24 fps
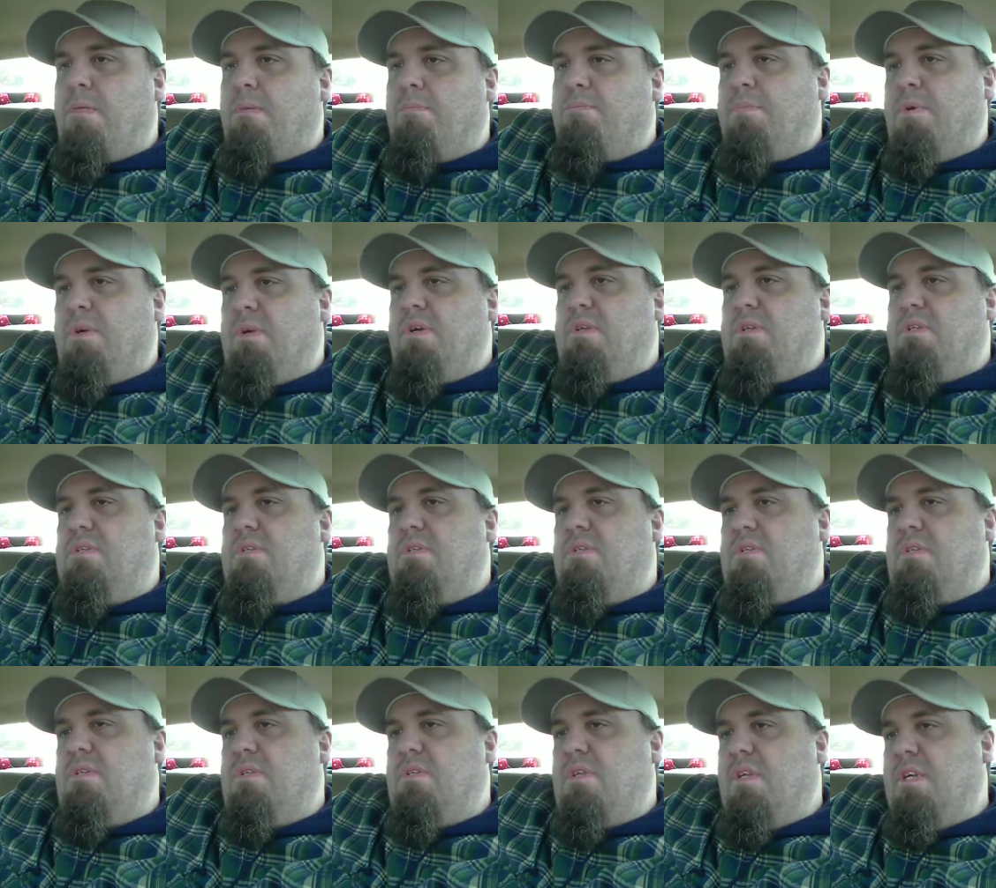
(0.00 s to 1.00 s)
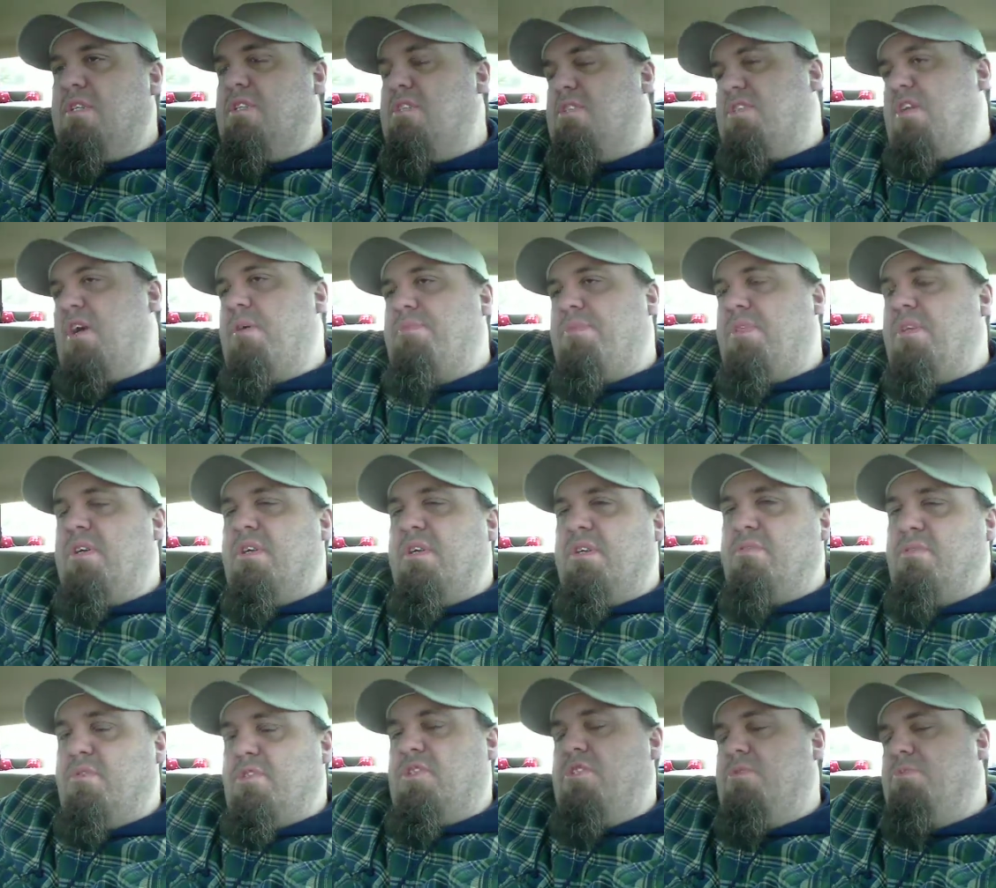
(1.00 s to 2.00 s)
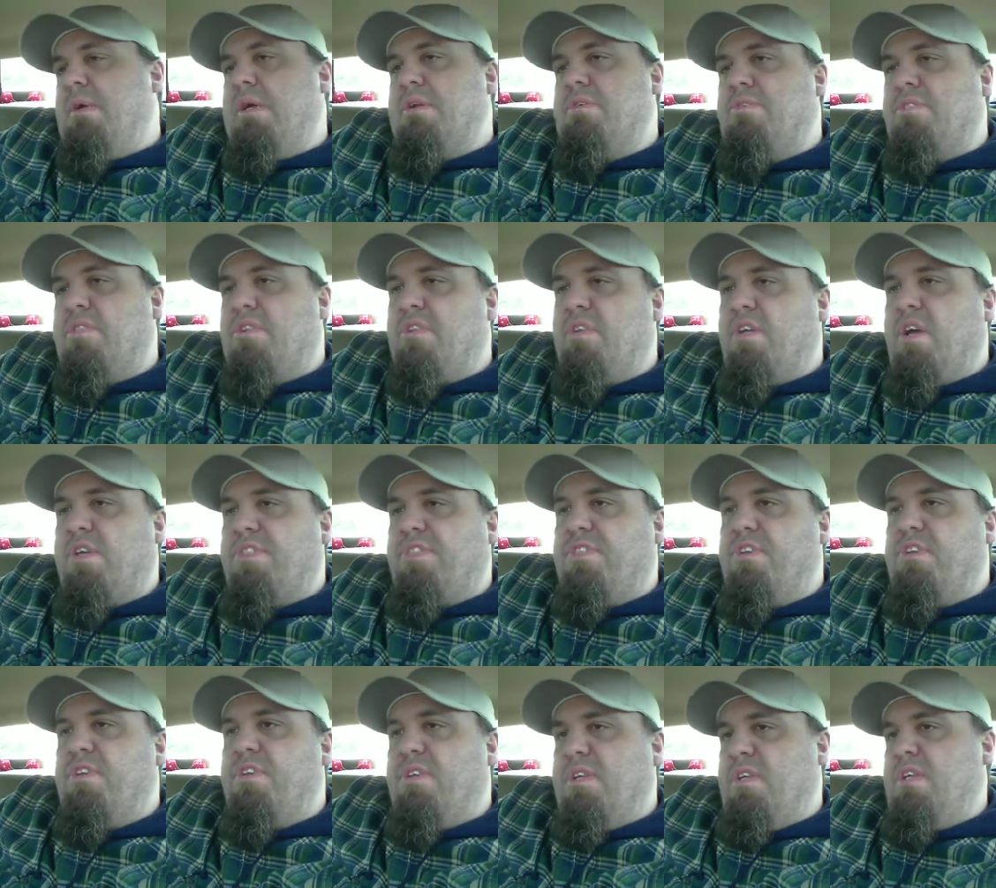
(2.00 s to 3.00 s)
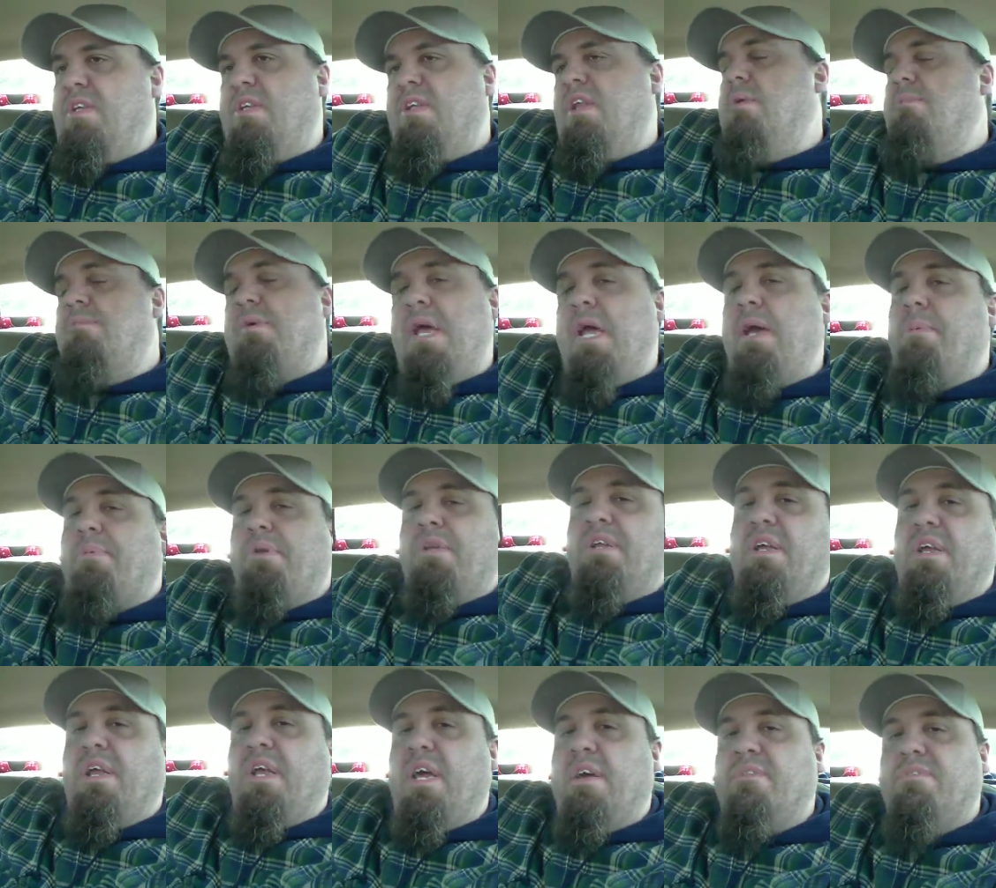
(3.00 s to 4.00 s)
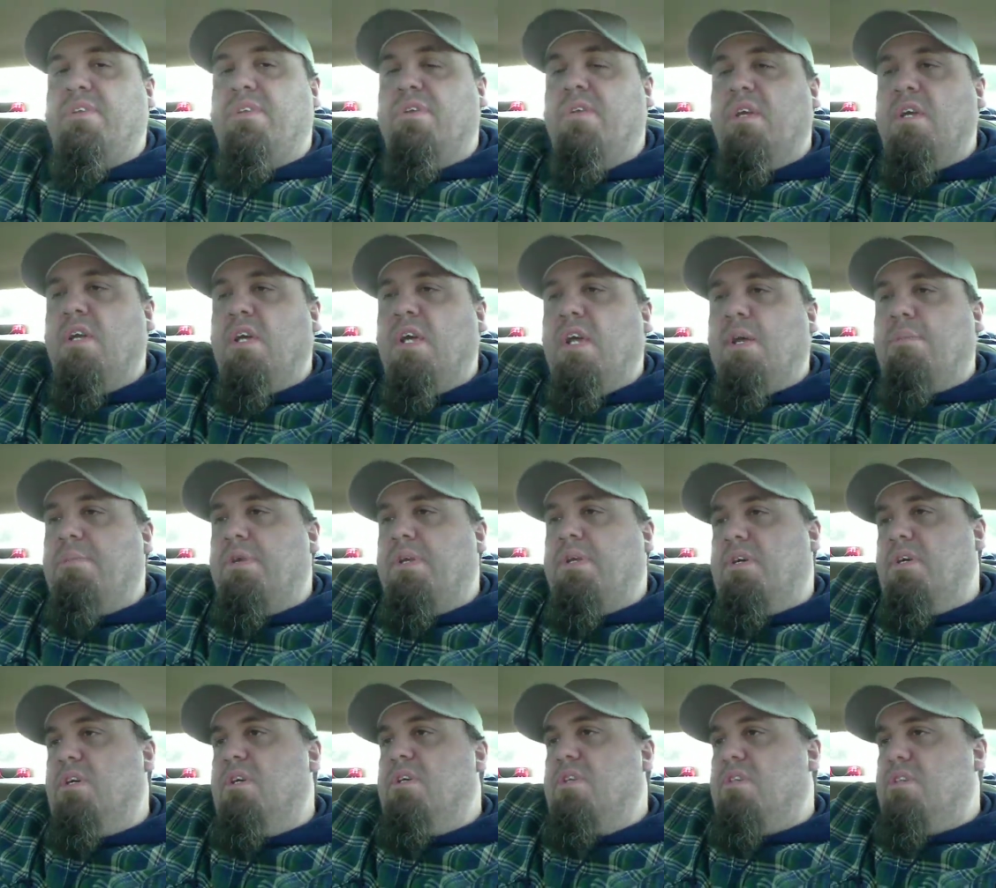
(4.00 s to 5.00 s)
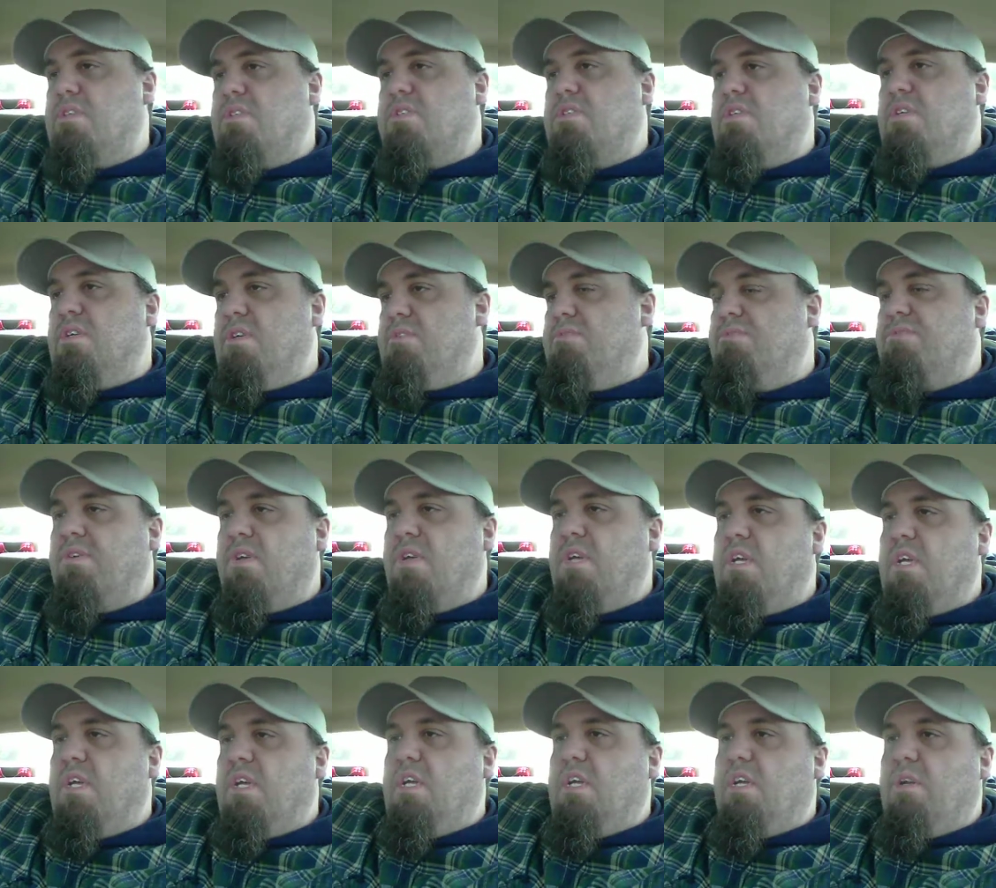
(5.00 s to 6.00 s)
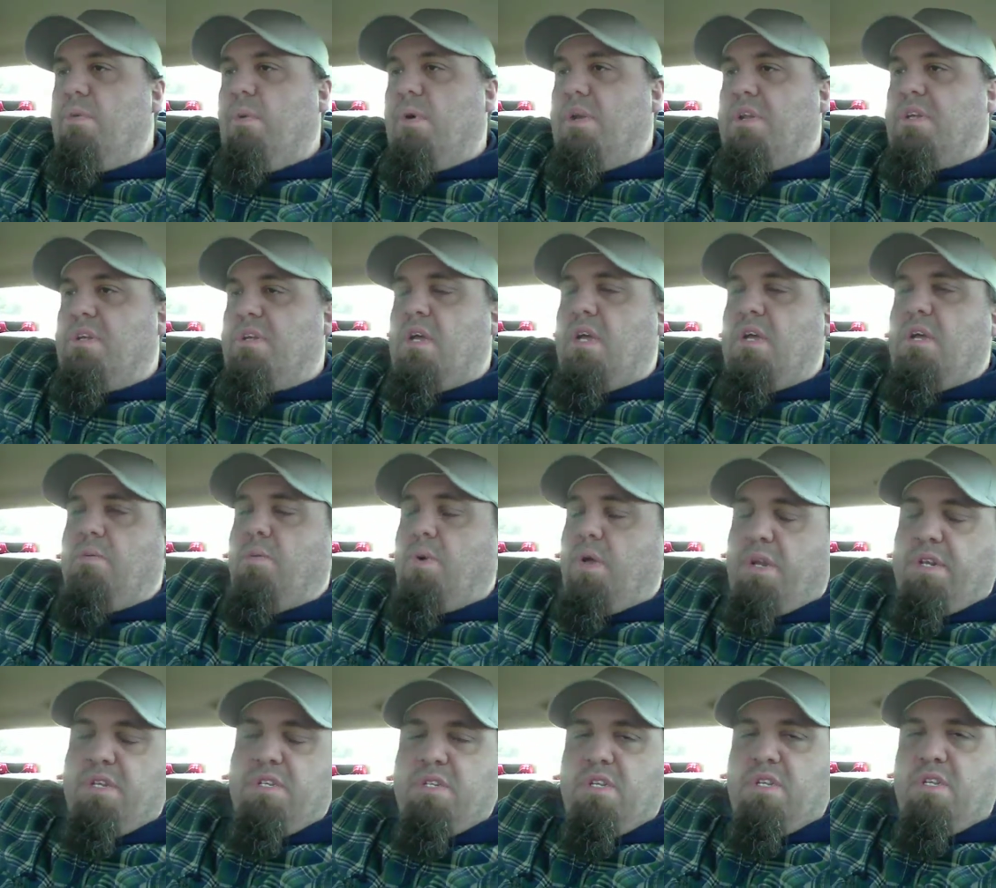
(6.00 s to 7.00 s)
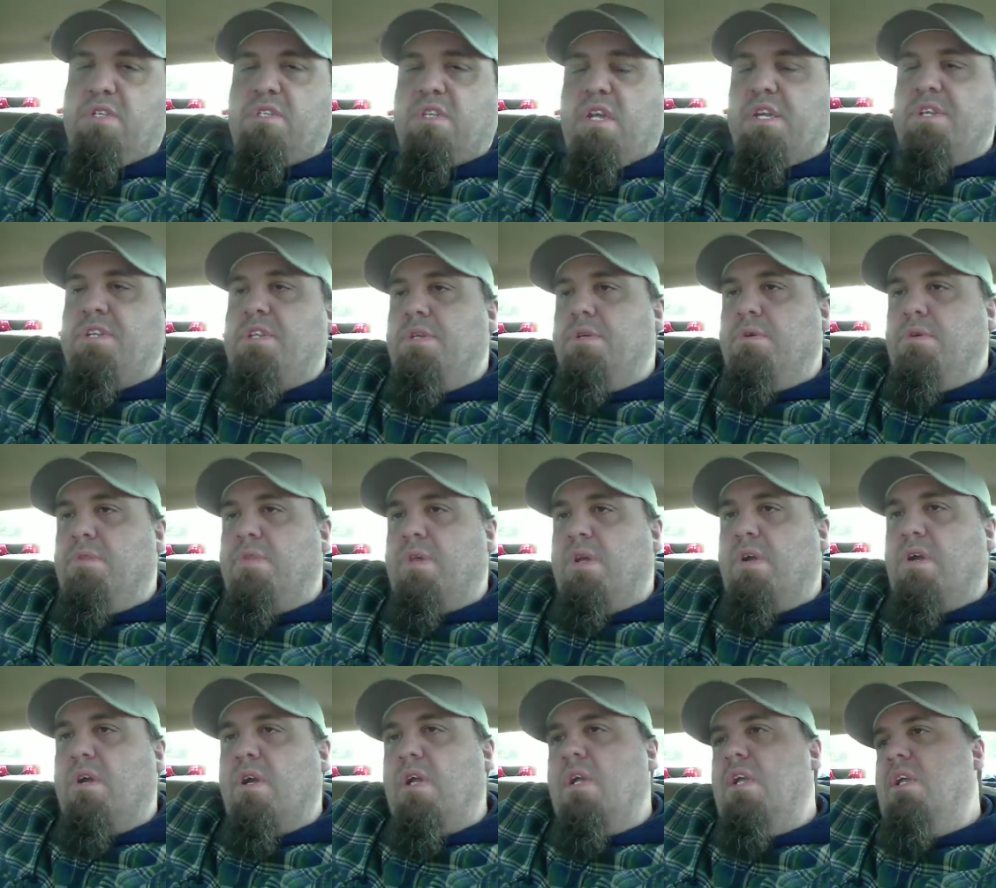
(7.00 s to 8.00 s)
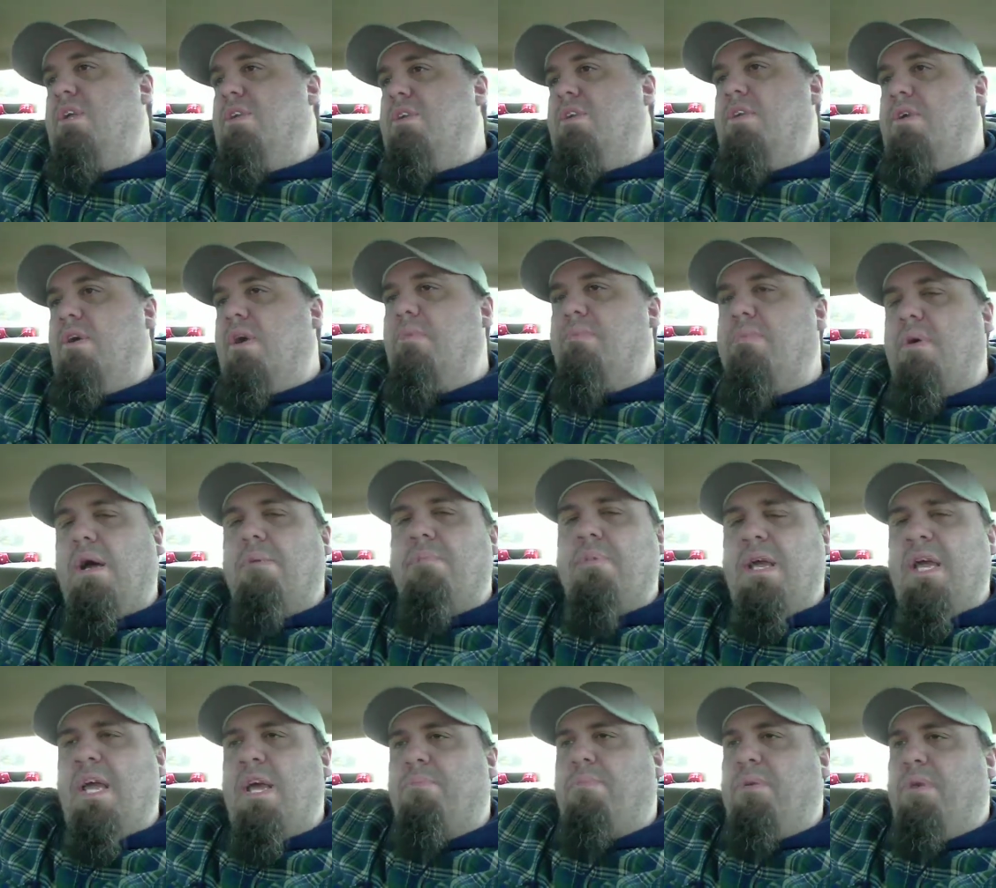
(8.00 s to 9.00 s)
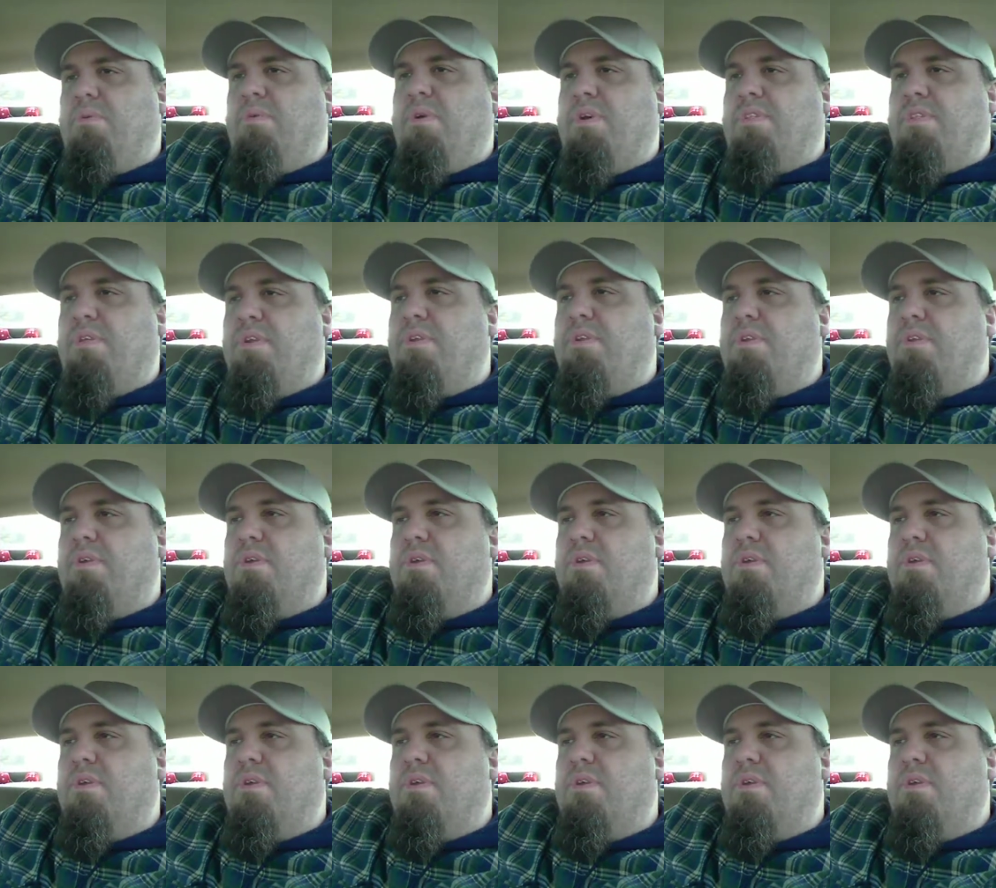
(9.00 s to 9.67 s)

but it's something which is better than nothing, and I'm happy to have it because of what it I, uh, what it is I do there. You know, I'm I'm happy with it.